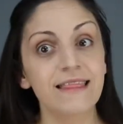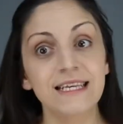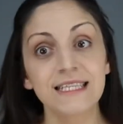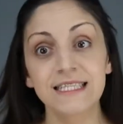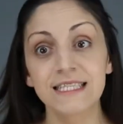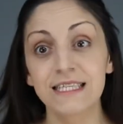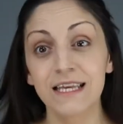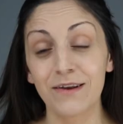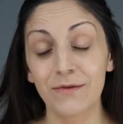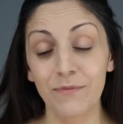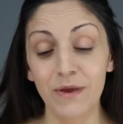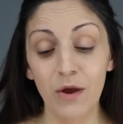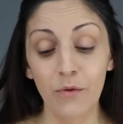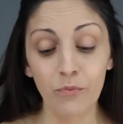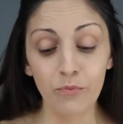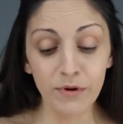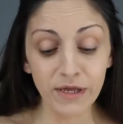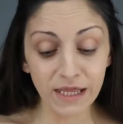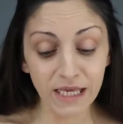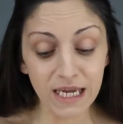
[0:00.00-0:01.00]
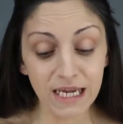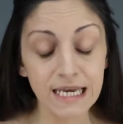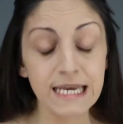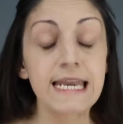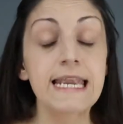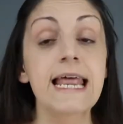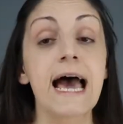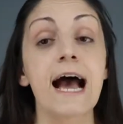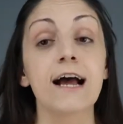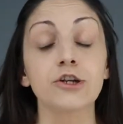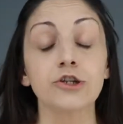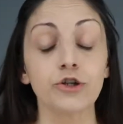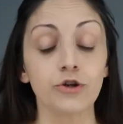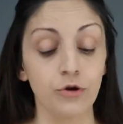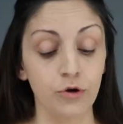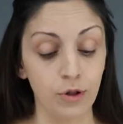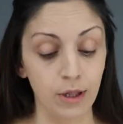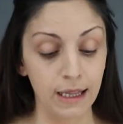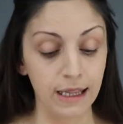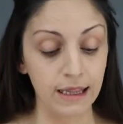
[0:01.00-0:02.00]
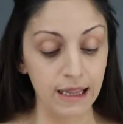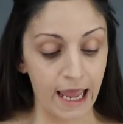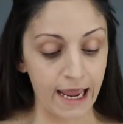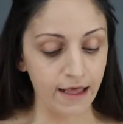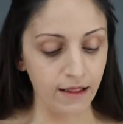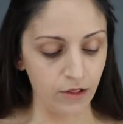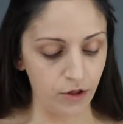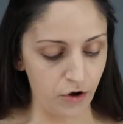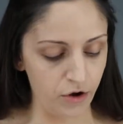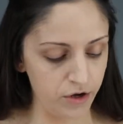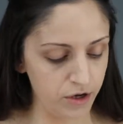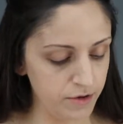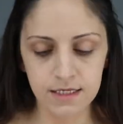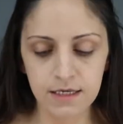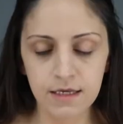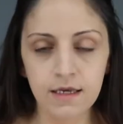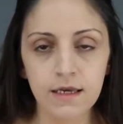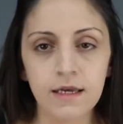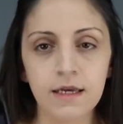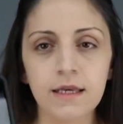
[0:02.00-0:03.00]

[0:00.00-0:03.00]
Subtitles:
this is gonna be a really natural light looks.